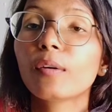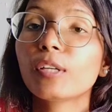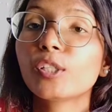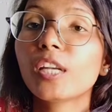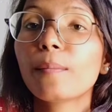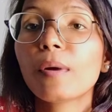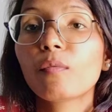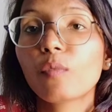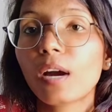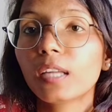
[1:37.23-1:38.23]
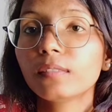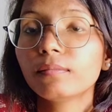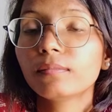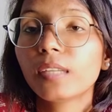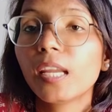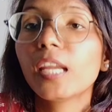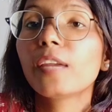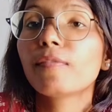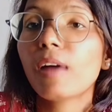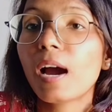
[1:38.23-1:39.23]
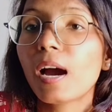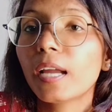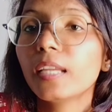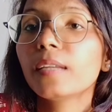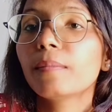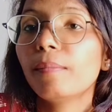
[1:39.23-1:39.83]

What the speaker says: Question number 1. If I